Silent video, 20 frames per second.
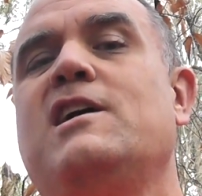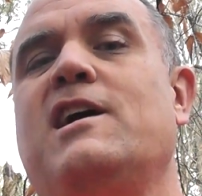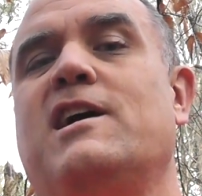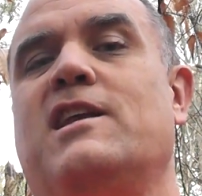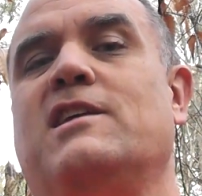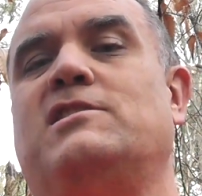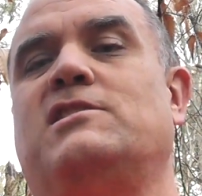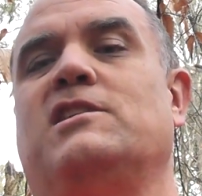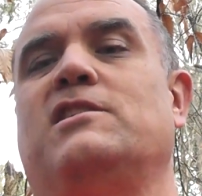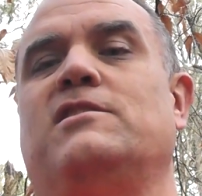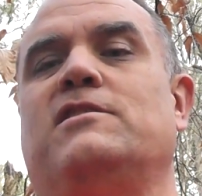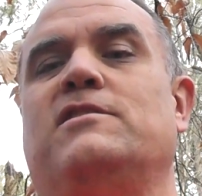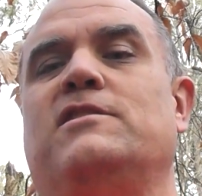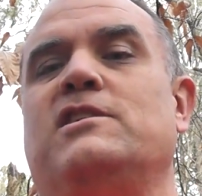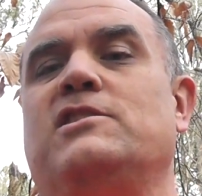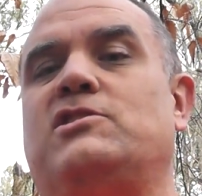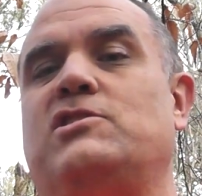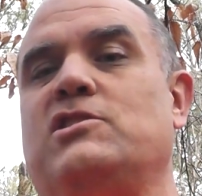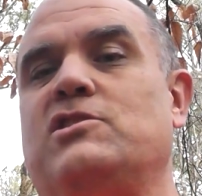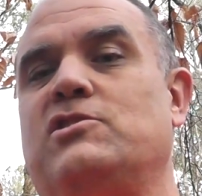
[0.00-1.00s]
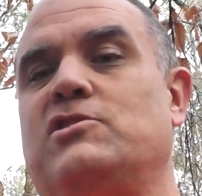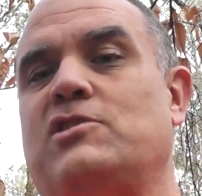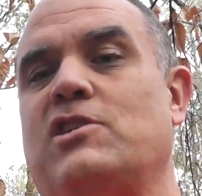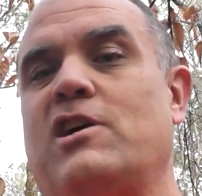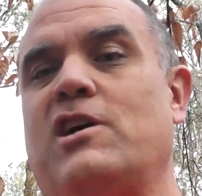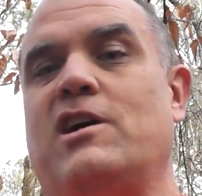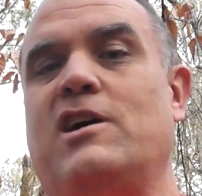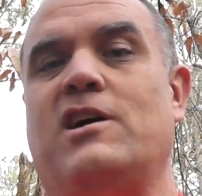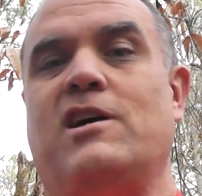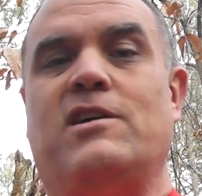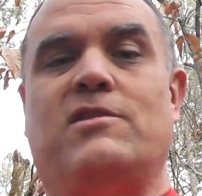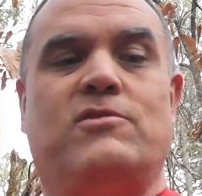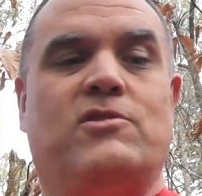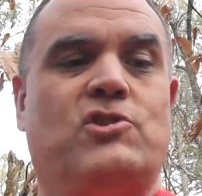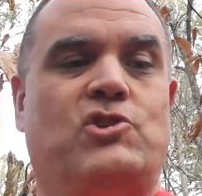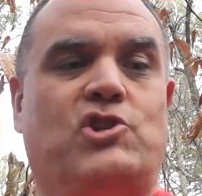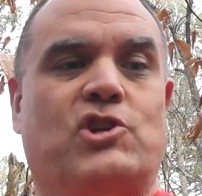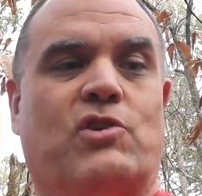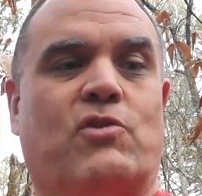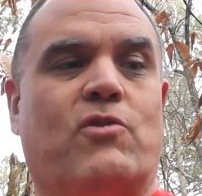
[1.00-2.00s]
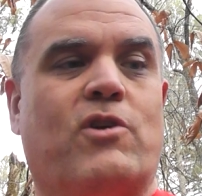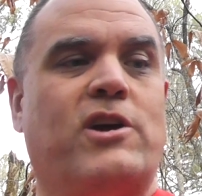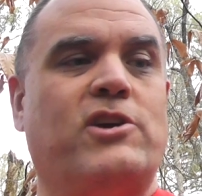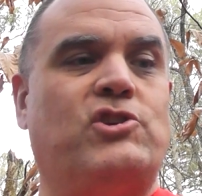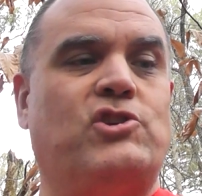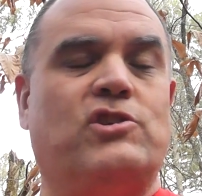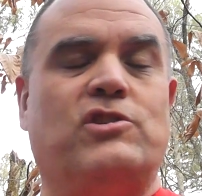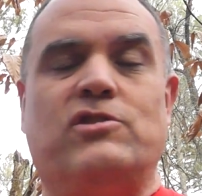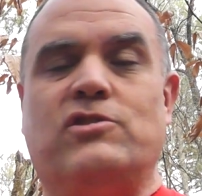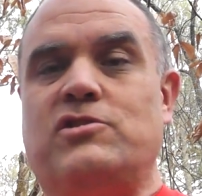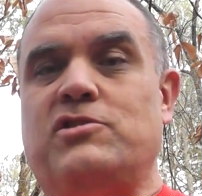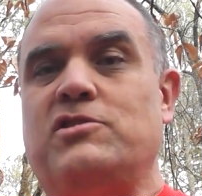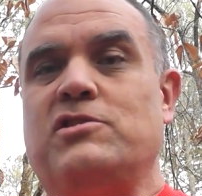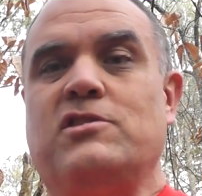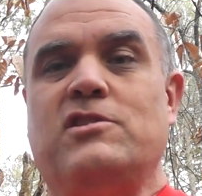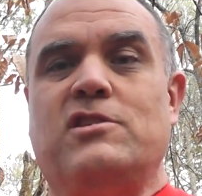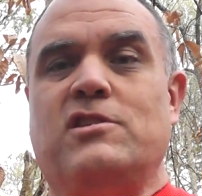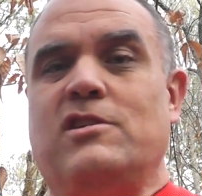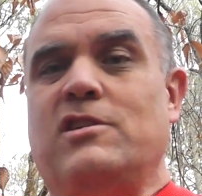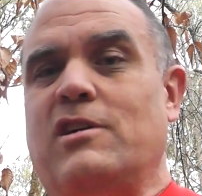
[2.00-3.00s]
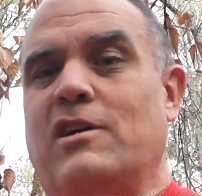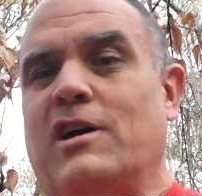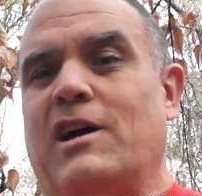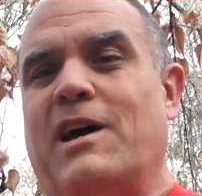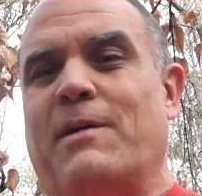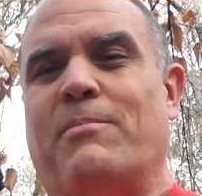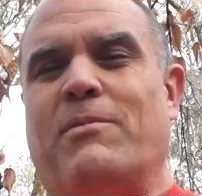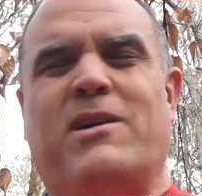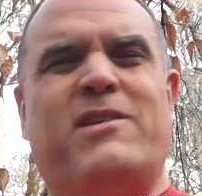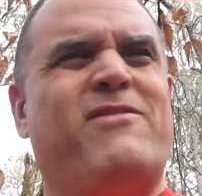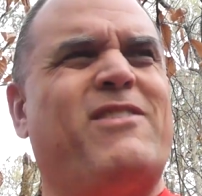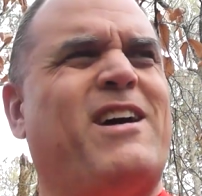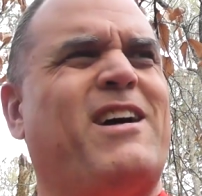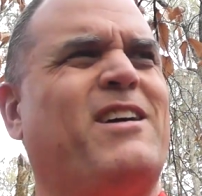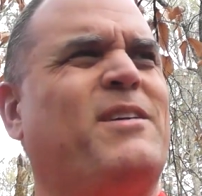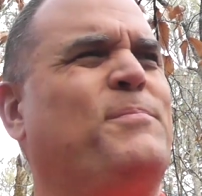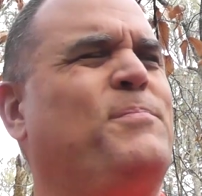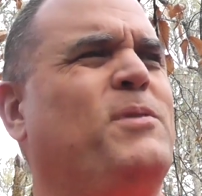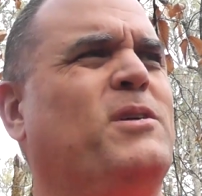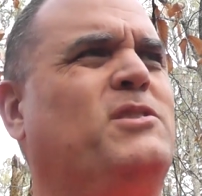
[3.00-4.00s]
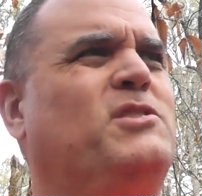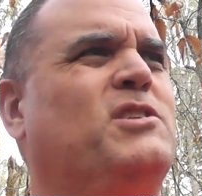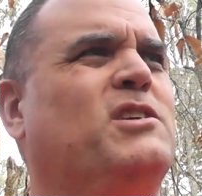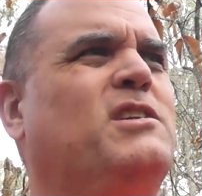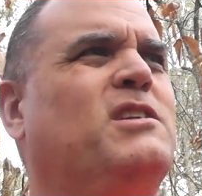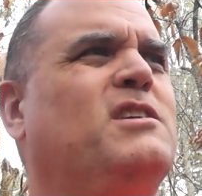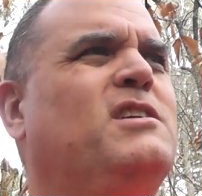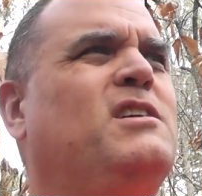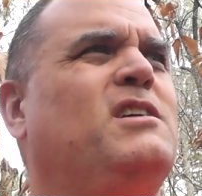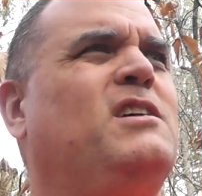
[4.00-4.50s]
And it said, and this is the generations, I believe how it puts it,